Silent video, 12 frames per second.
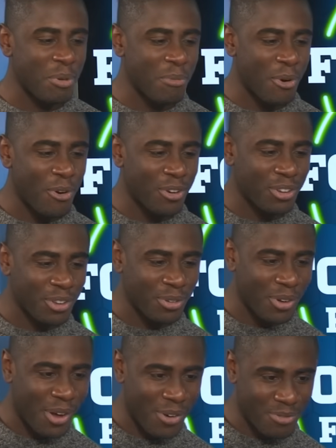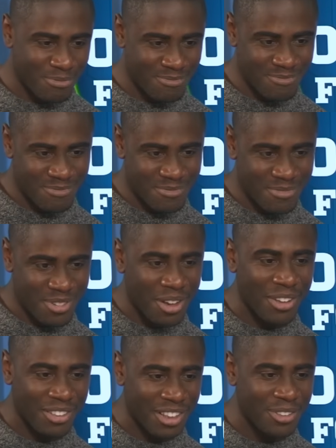boring as well. I'm
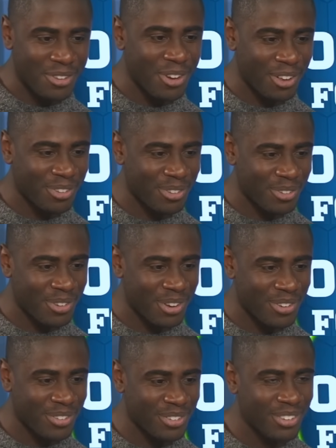going to say Newcastle as well.